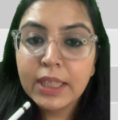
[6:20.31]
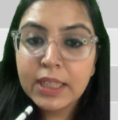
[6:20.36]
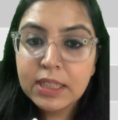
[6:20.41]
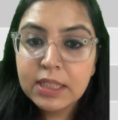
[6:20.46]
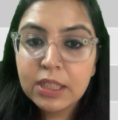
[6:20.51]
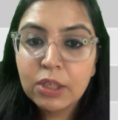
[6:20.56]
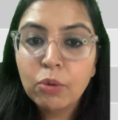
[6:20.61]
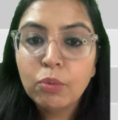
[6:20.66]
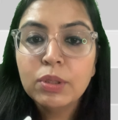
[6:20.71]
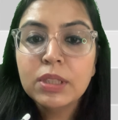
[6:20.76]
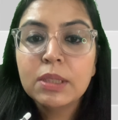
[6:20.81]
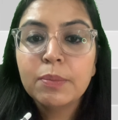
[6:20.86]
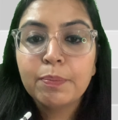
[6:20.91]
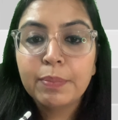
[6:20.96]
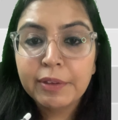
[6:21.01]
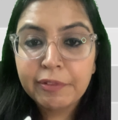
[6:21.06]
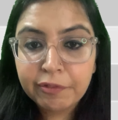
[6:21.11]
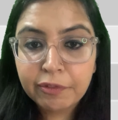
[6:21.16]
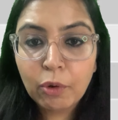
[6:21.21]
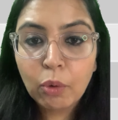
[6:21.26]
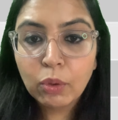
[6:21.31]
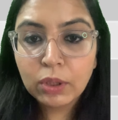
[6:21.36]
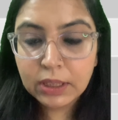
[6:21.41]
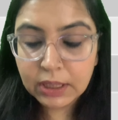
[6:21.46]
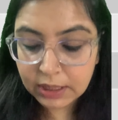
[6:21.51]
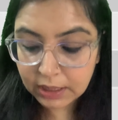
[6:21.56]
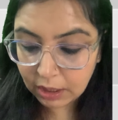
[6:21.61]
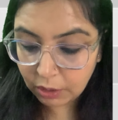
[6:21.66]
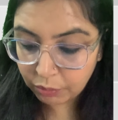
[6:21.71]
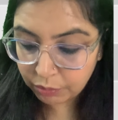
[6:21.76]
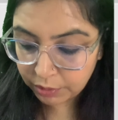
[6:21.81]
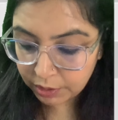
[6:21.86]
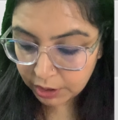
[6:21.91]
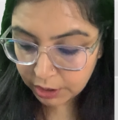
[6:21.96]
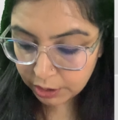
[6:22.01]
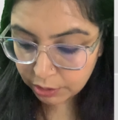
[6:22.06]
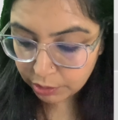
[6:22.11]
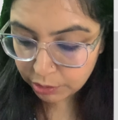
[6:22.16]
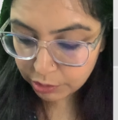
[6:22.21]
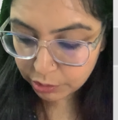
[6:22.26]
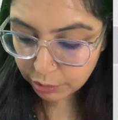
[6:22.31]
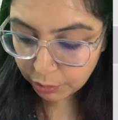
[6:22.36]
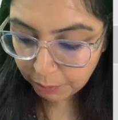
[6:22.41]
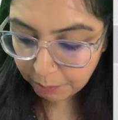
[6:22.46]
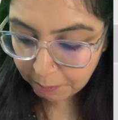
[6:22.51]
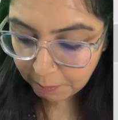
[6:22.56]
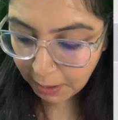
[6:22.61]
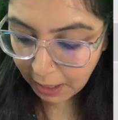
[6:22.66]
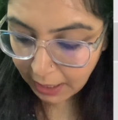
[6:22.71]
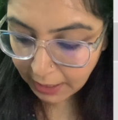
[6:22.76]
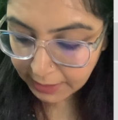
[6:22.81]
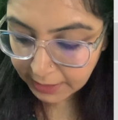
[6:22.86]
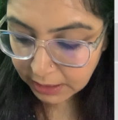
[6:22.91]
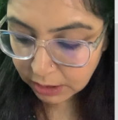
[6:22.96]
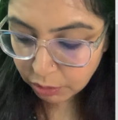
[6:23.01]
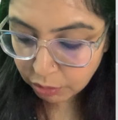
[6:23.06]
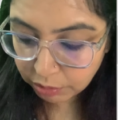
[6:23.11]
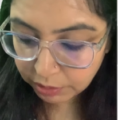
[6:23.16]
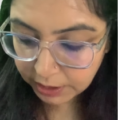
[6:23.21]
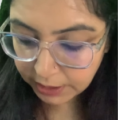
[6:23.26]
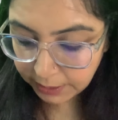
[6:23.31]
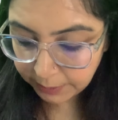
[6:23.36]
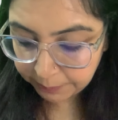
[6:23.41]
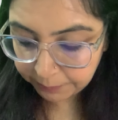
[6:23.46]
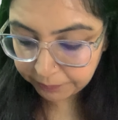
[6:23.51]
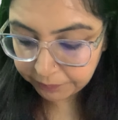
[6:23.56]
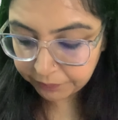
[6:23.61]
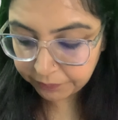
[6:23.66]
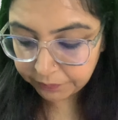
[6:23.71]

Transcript: is used before the noun. So my cookie.